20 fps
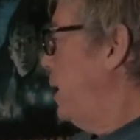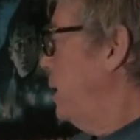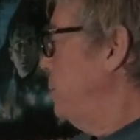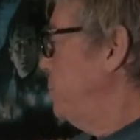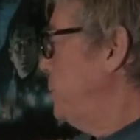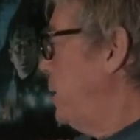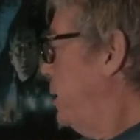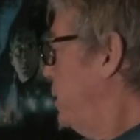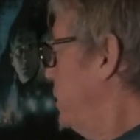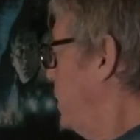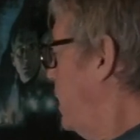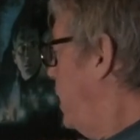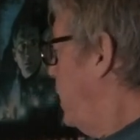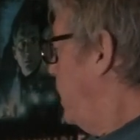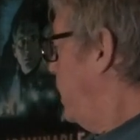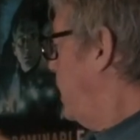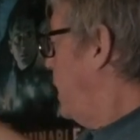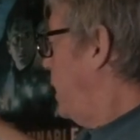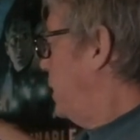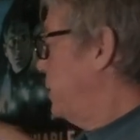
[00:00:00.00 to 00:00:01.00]
times out of
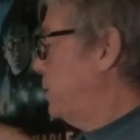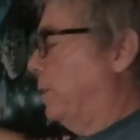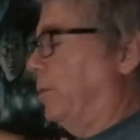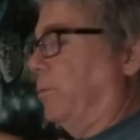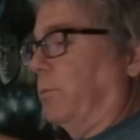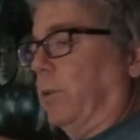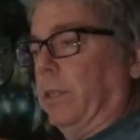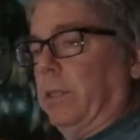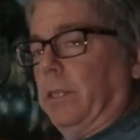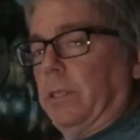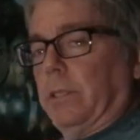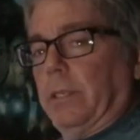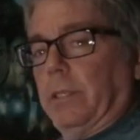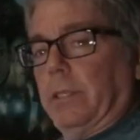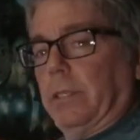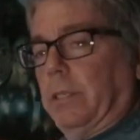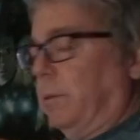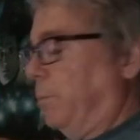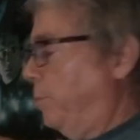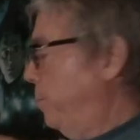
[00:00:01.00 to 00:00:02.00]
10, I actually run the
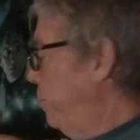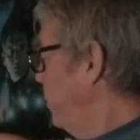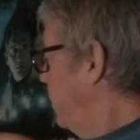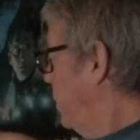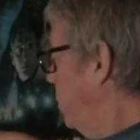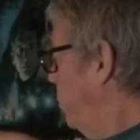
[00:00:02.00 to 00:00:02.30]
system